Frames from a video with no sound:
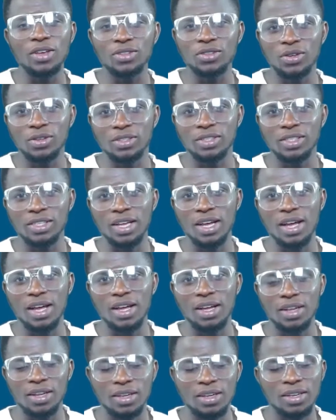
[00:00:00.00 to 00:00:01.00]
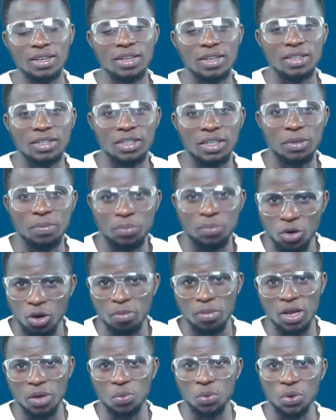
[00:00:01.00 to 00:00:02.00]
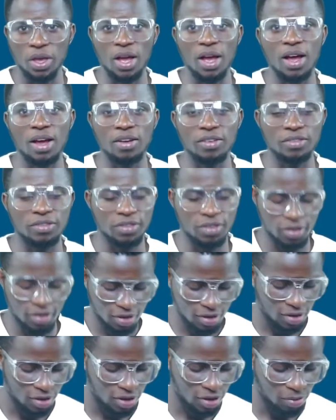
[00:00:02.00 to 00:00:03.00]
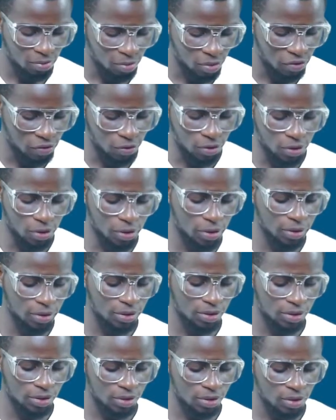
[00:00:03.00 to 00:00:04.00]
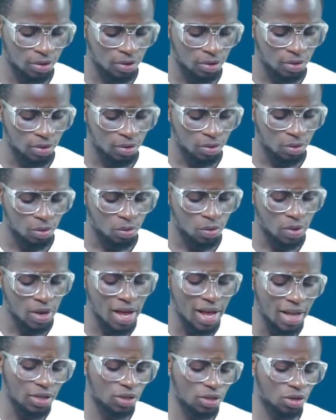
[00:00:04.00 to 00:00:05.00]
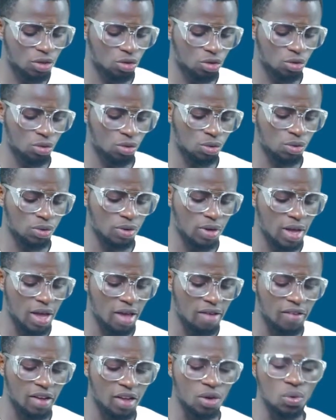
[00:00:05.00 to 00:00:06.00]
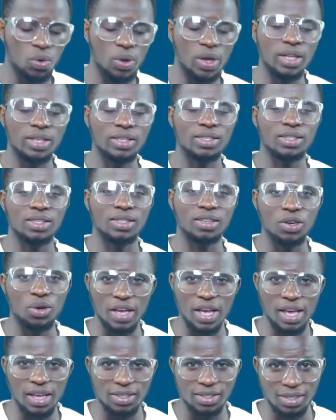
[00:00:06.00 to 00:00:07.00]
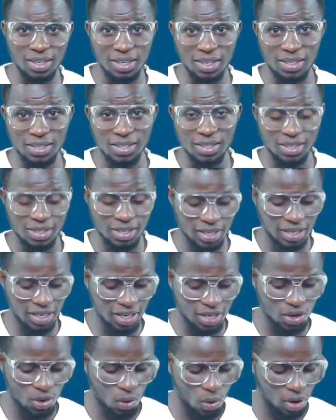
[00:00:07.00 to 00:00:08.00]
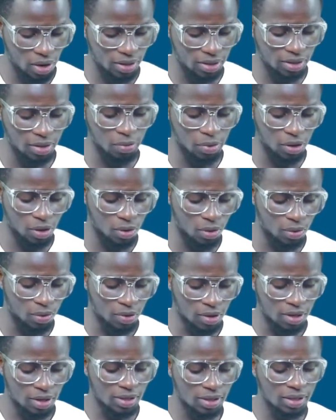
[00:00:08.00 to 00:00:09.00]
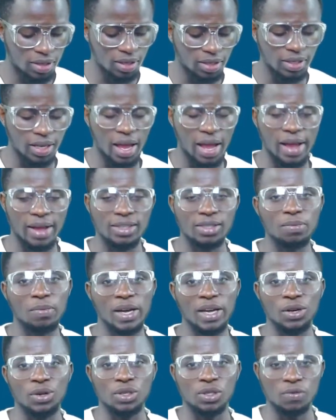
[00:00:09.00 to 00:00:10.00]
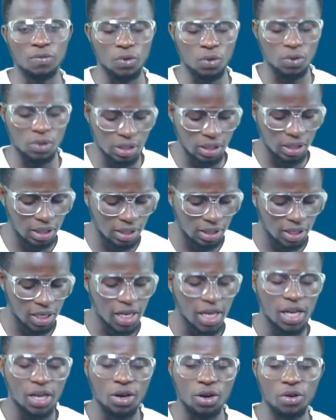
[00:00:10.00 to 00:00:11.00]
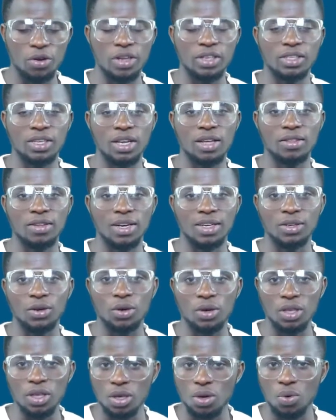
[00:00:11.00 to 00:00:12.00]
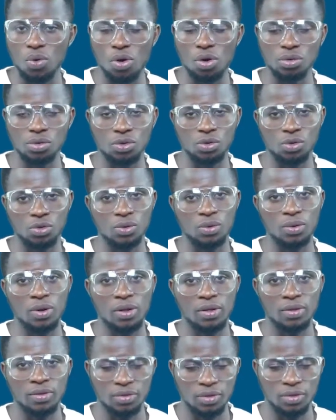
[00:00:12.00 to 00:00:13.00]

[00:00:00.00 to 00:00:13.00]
let us consider the problem we have before us. We asked to evaluate the value of x in the inequality below. 6x minus 14 greater than or equal to